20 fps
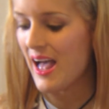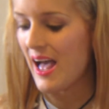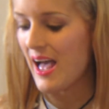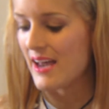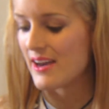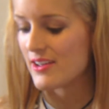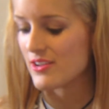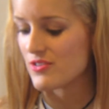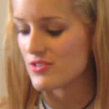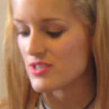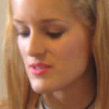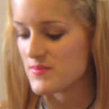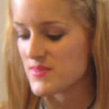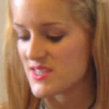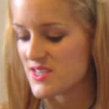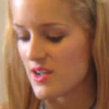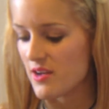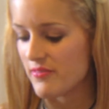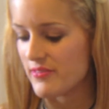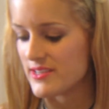and I got some
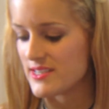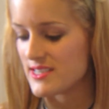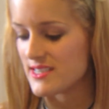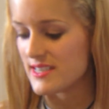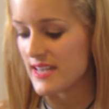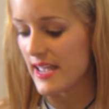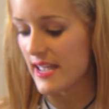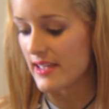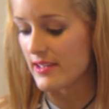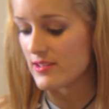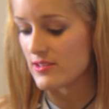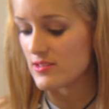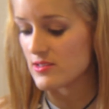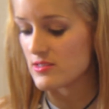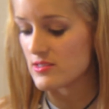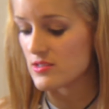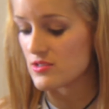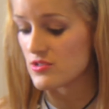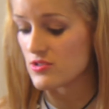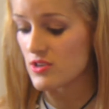stuff in
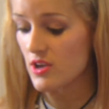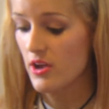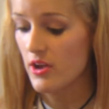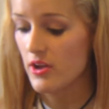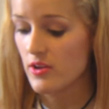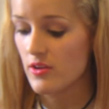sales. So,